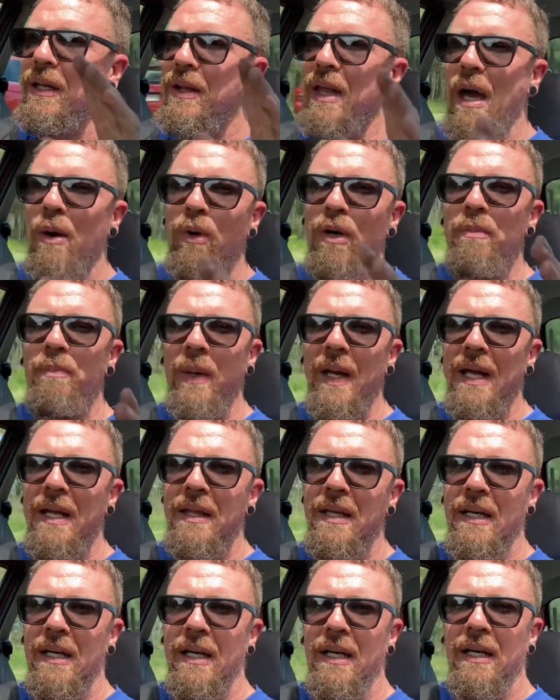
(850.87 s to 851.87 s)
would be
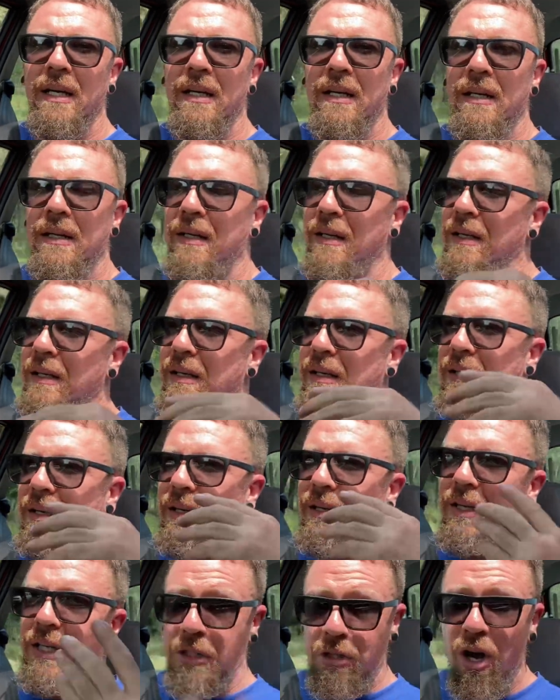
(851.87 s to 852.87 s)

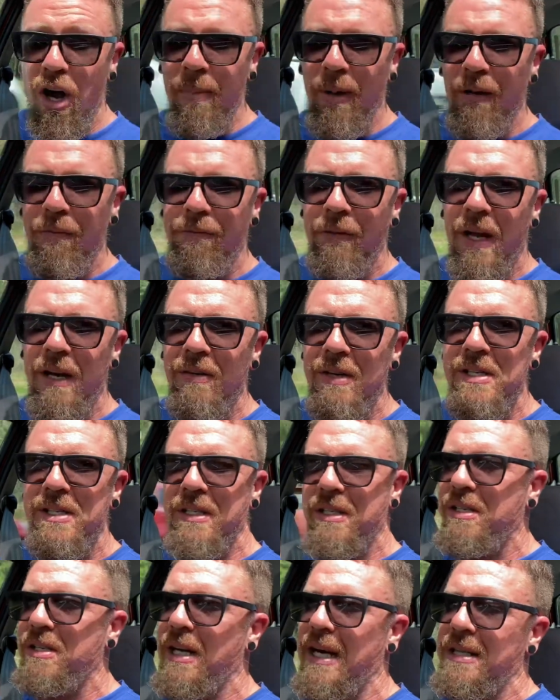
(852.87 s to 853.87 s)
the turbo flutter as the
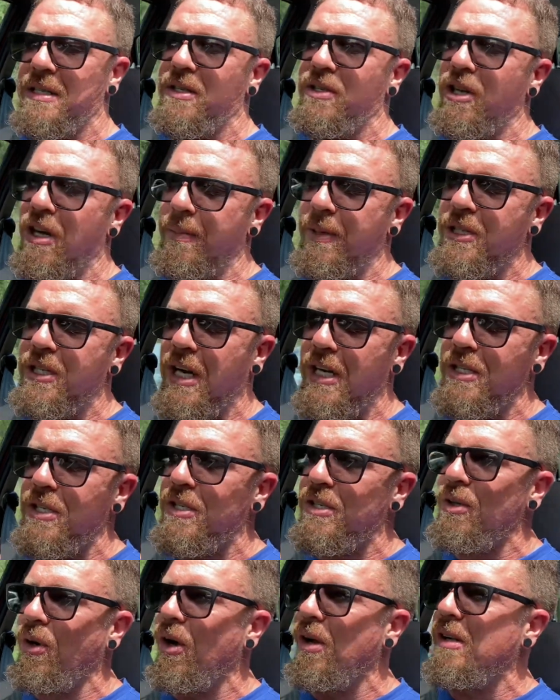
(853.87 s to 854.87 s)
turbocharger
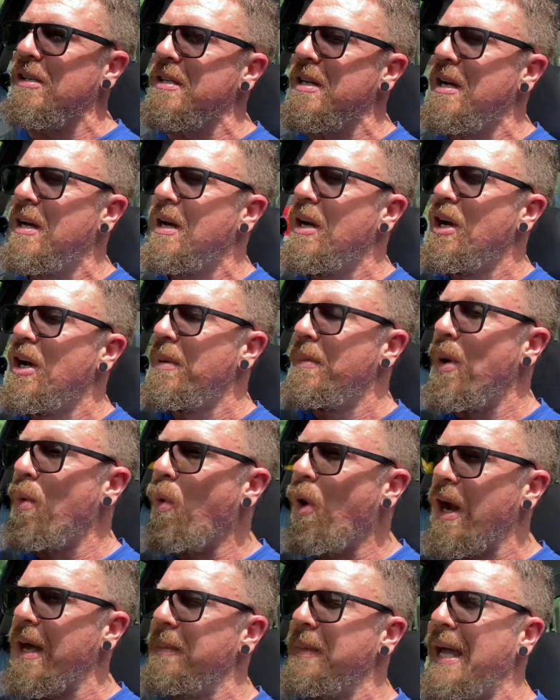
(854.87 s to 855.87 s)
stalls. But
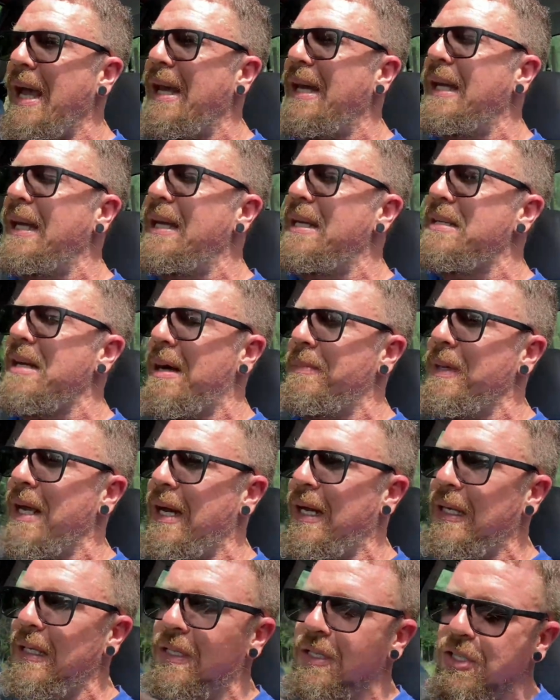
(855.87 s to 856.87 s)
what I'm getting is I'm
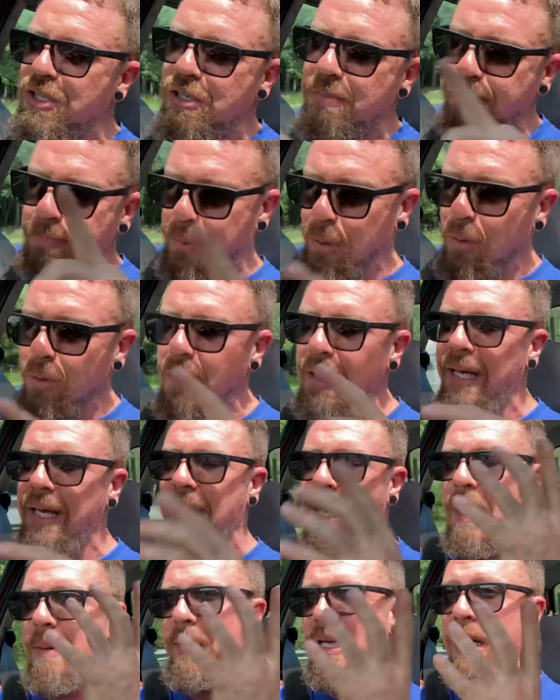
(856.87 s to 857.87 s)
getting the spooling
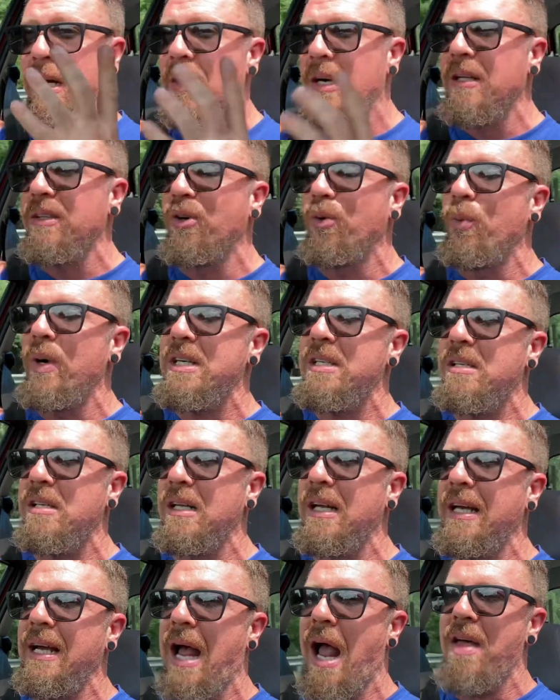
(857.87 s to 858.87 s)
and I'm hearing the
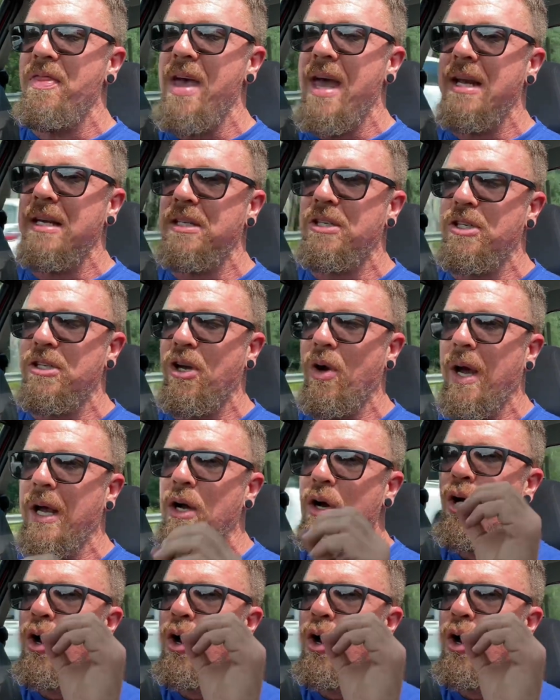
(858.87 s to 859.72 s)
whistling, and then it's just going.